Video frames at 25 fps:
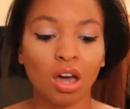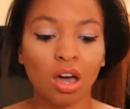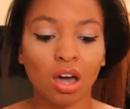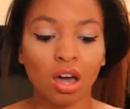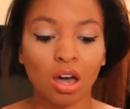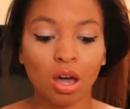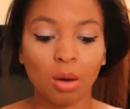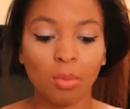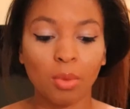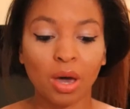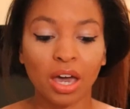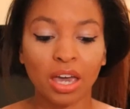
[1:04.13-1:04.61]

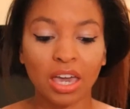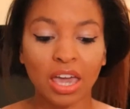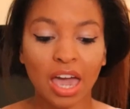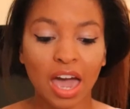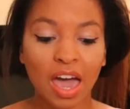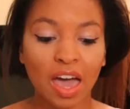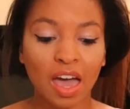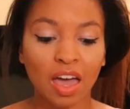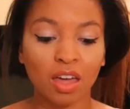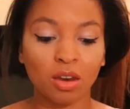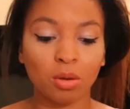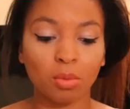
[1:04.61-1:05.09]
I
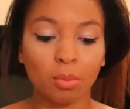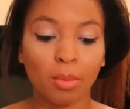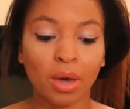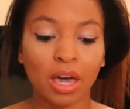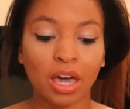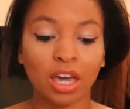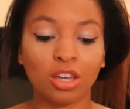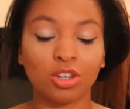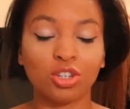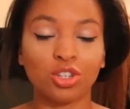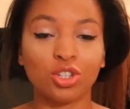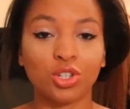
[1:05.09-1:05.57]
had
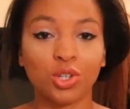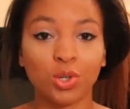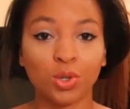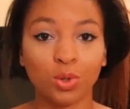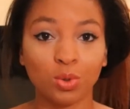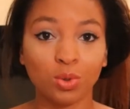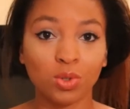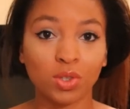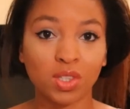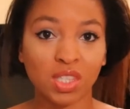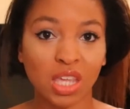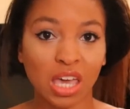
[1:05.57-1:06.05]
my
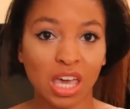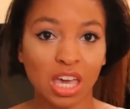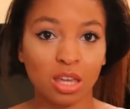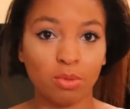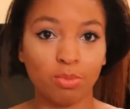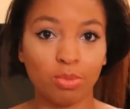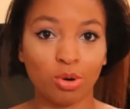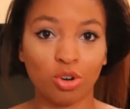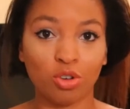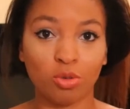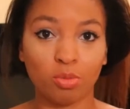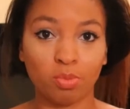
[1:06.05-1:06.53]
2
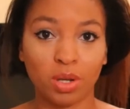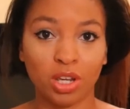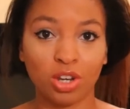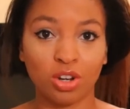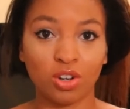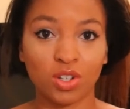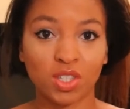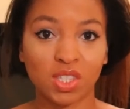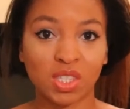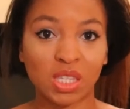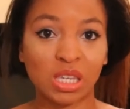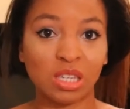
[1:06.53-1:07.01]
sideburn
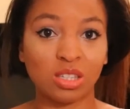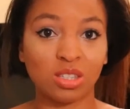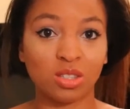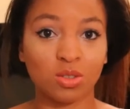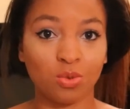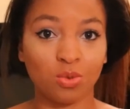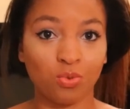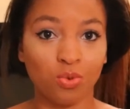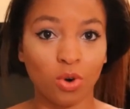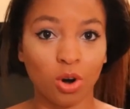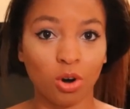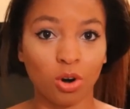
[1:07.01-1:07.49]

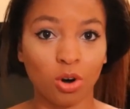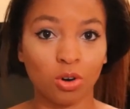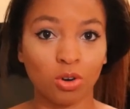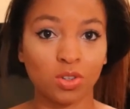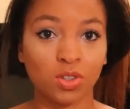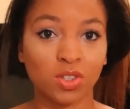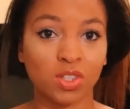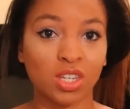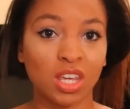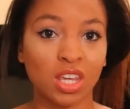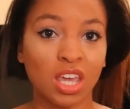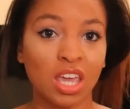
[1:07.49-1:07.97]
piercings
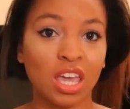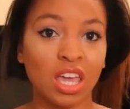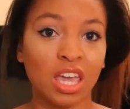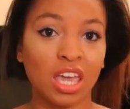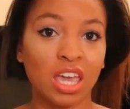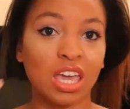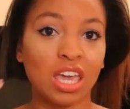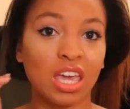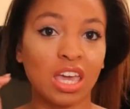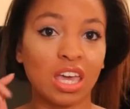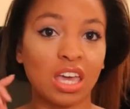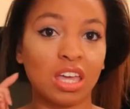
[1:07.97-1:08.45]
first,
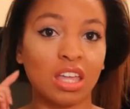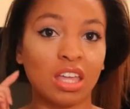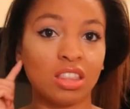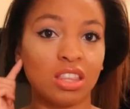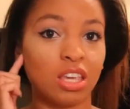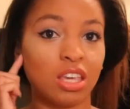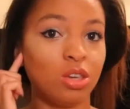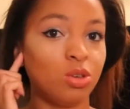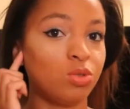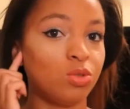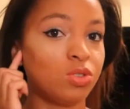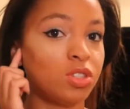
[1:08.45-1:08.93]
and
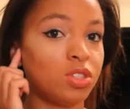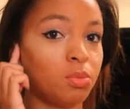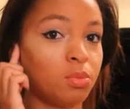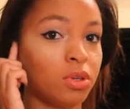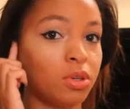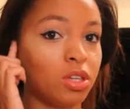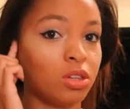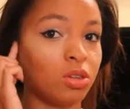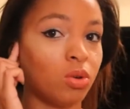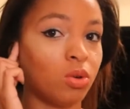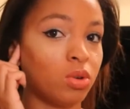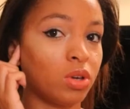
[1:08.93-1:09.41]
they used to
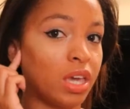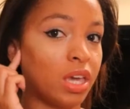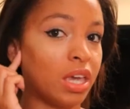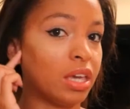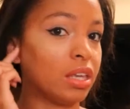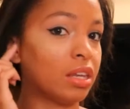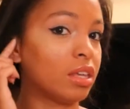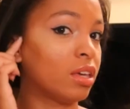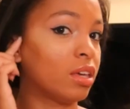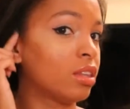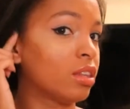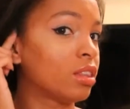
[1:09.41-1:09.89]
be
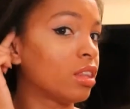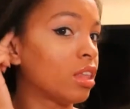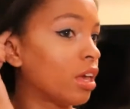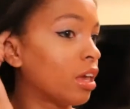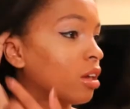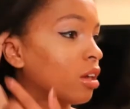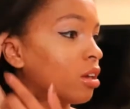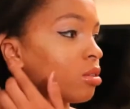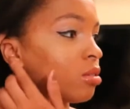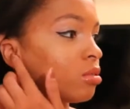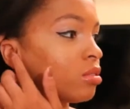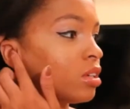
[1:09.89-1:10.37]
located
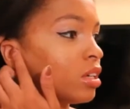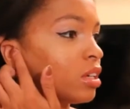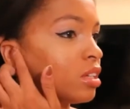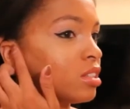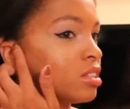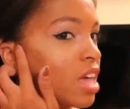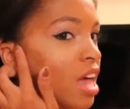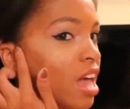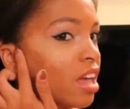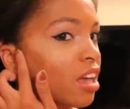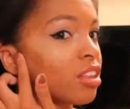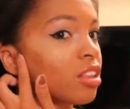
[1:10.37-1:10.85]
like
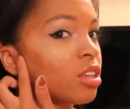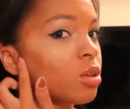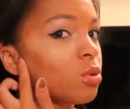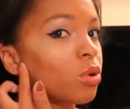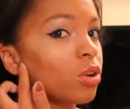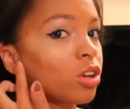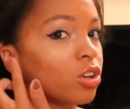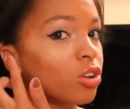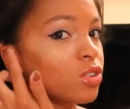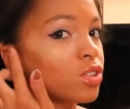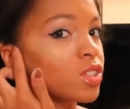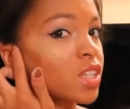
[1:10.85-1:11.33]
exactly
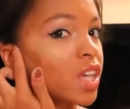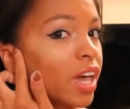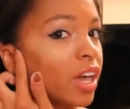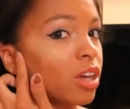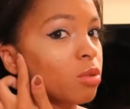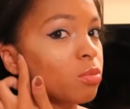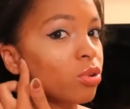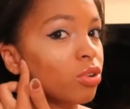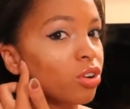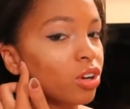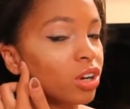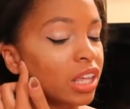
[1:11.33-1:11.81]
where your
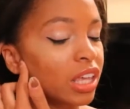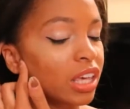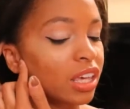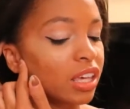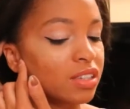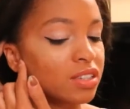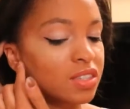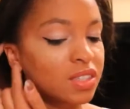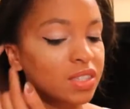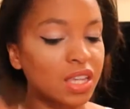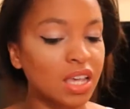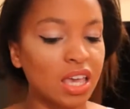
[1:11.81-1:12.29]

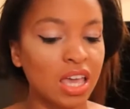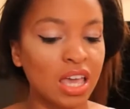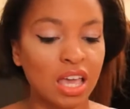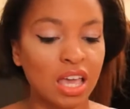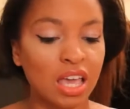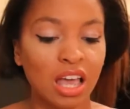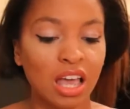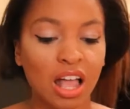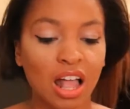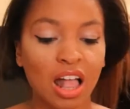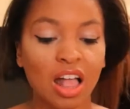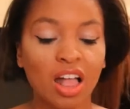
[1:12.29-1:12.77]
sideburn is.
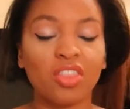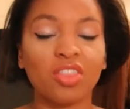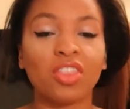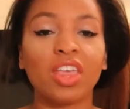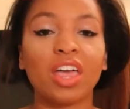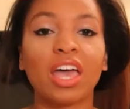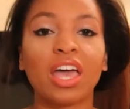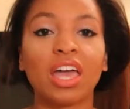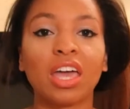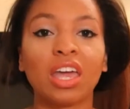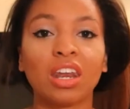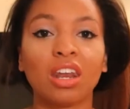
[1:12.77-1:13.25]
And
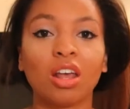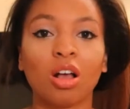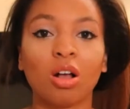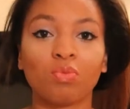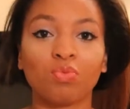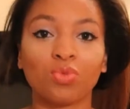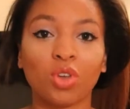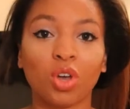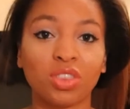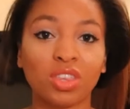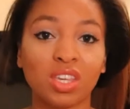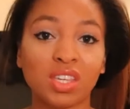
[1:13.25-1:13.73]
then
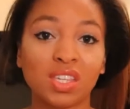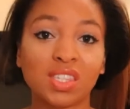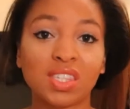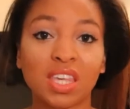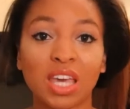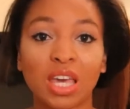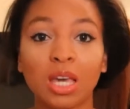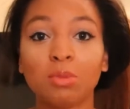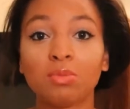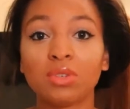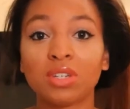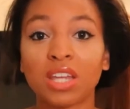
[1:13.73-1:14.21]
on the
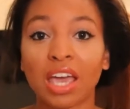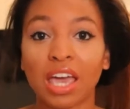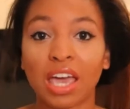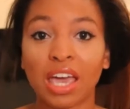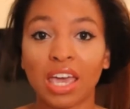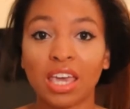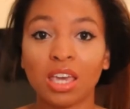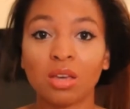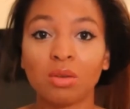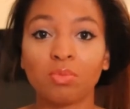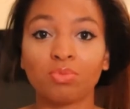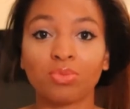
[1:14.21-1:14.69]
same
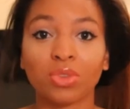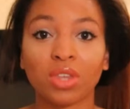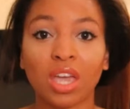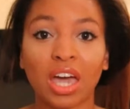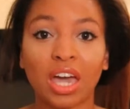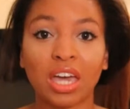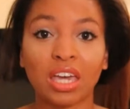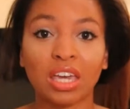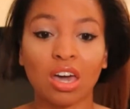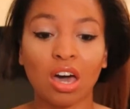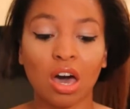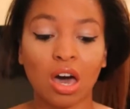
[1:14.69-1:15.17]
day,
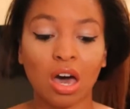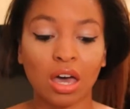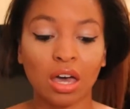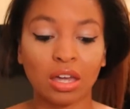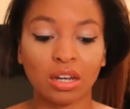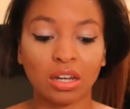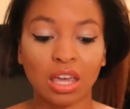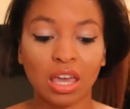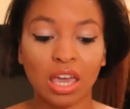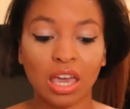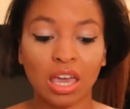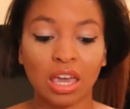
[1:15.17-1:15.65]
I
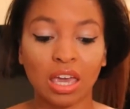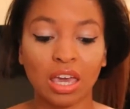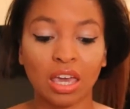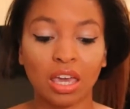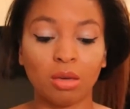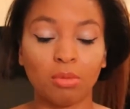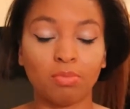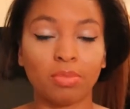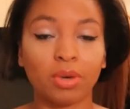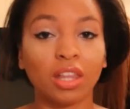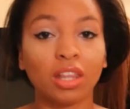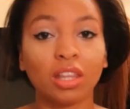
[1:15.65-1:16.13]
got
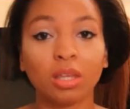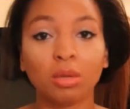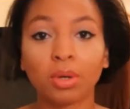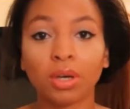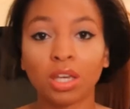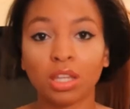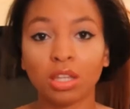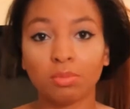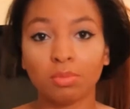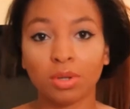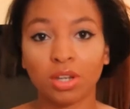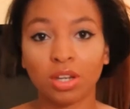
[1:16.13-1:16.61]
a belly
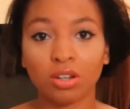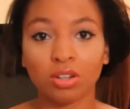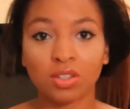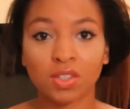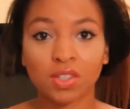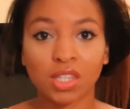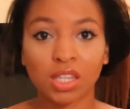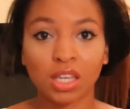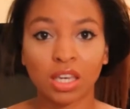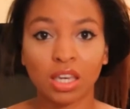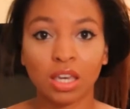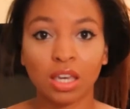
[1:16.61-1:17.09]
button
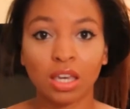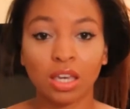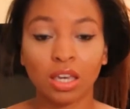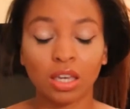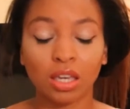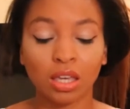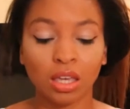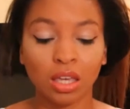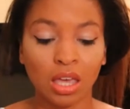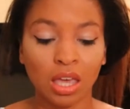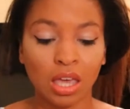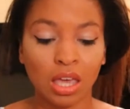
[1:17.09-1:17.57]

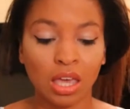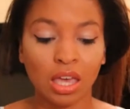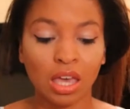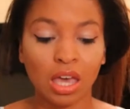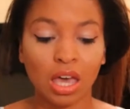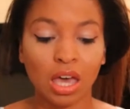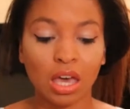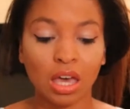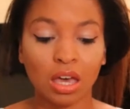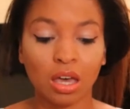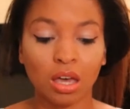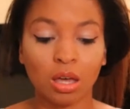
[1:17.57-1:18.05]
piercing,
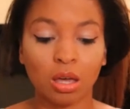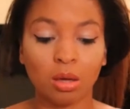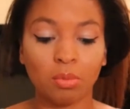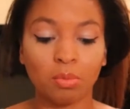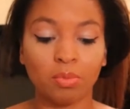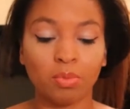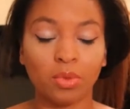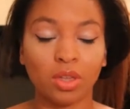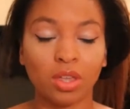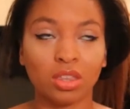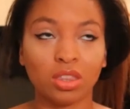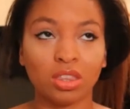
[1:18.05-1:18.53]

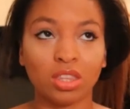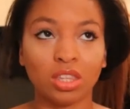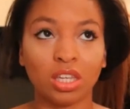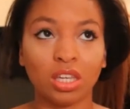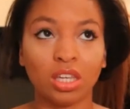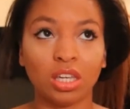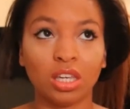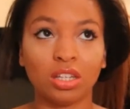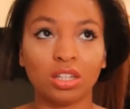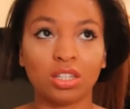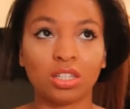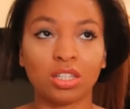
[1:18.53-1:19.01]

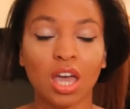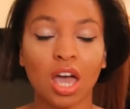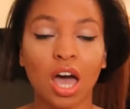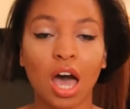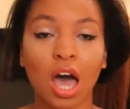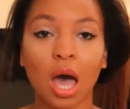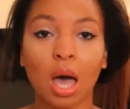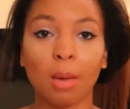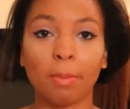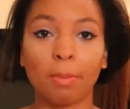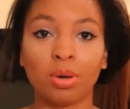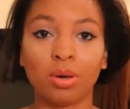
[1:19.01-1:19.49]
the
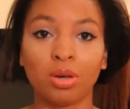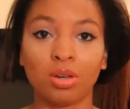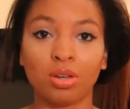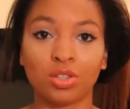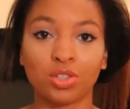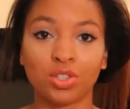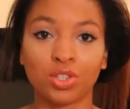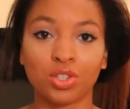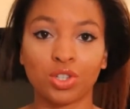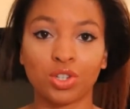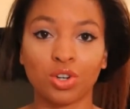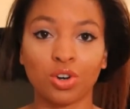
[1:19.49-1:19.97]
top
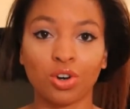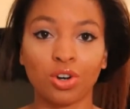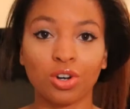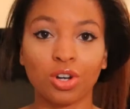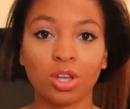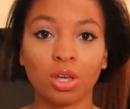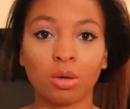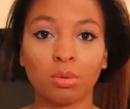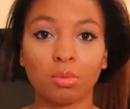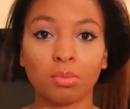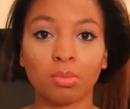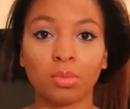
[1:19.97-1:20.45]

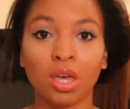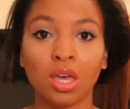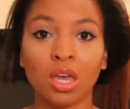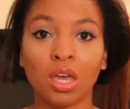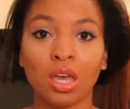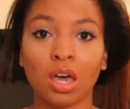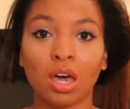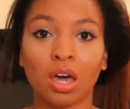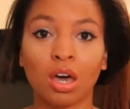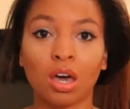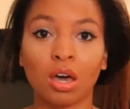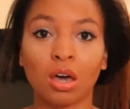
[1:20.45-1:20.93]
sternum,
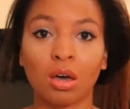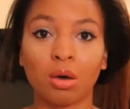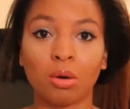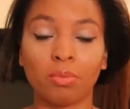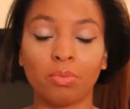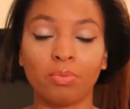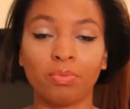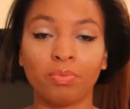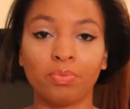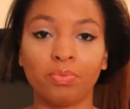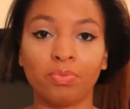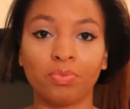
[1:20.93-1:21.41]

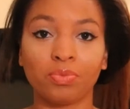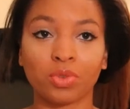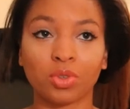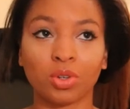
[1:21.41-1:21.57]
I